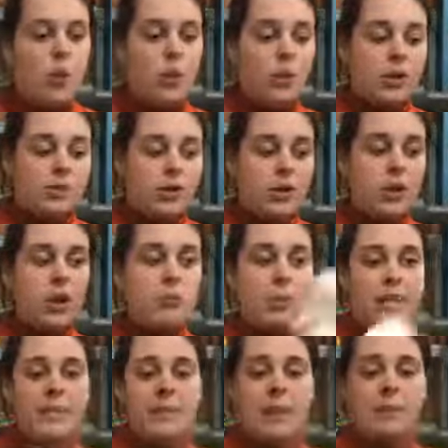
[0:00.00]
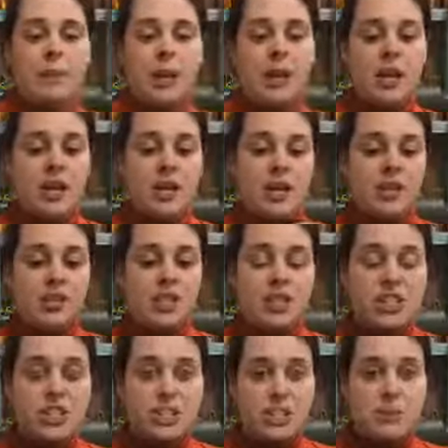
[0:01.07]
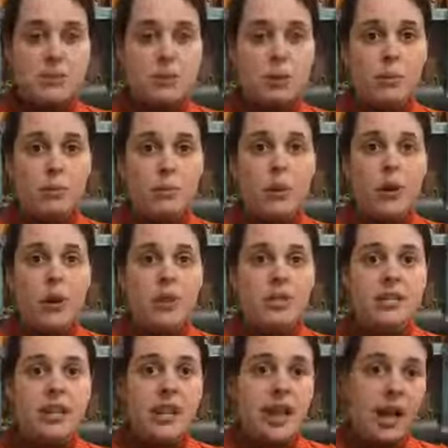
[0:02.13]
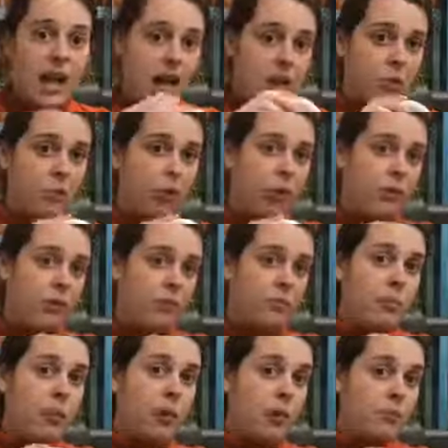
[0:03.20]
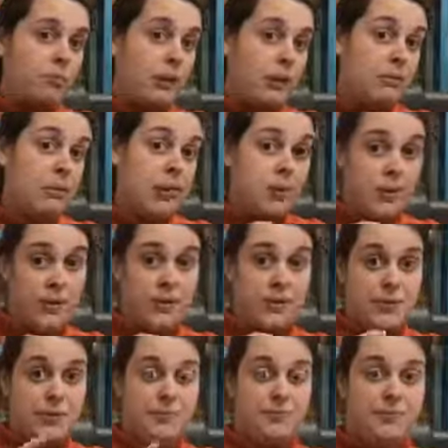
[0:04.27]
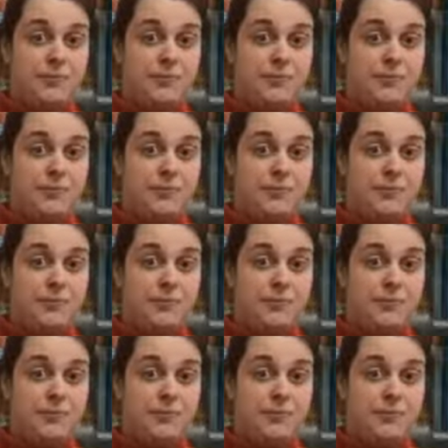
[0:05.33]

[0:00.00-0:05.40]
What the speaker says: Whereas with the two-piece nappy, you can just change the absorbent part and the waterproof part can be reused.